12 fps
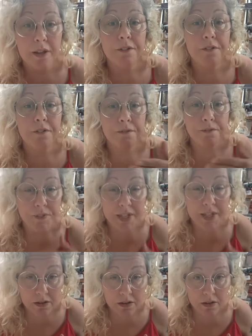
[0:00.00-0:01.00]

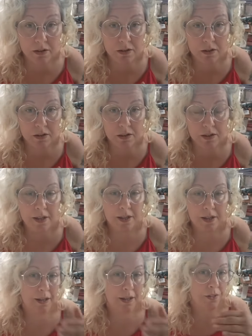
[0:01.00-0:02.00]
feel
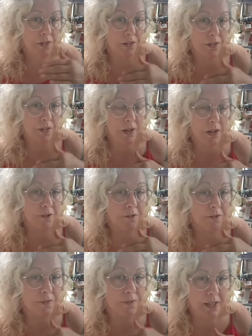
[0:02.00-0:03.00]
the
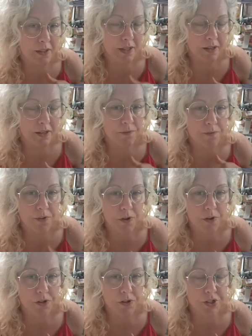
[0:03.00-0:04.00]
feeling
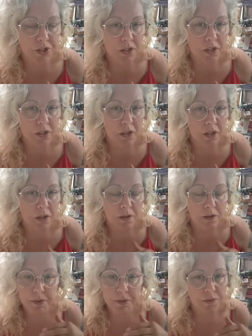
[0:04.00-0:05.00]
first
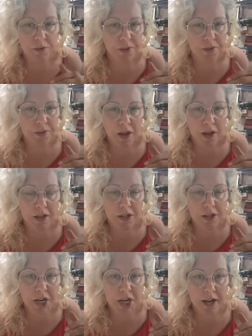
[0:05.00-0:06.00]
before the thought can
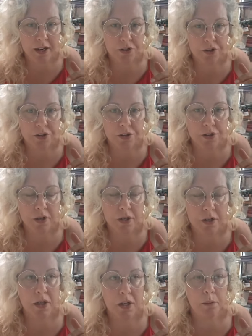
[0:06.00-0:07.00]
change.
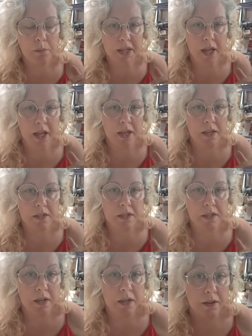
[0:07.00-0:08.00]
Because
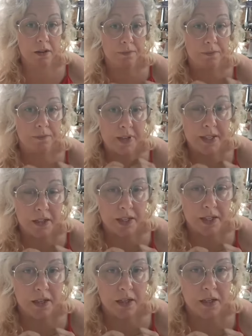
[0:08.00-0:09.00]
the
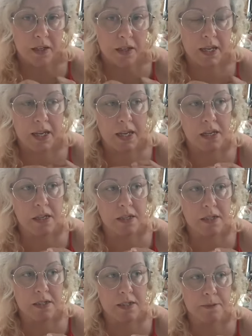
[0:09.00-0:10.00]
feeling
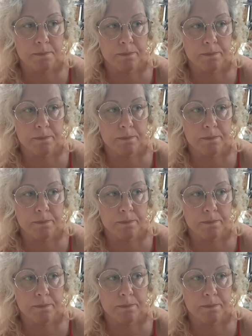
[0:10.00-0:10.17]
is